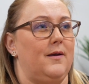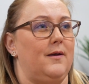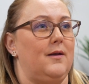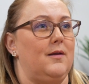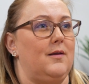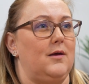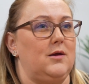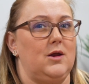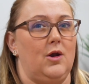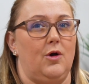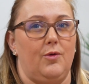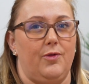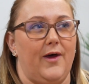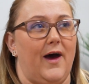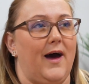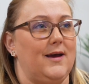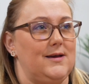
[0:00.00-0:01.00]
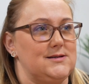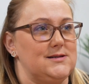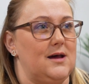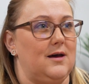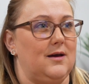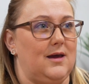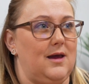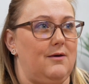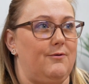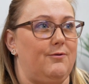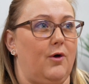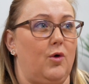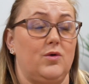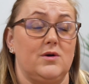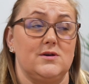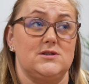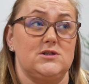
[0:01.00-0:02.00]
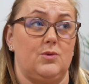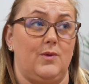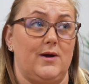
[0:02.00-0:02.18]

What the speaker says: and you know that is their key focus,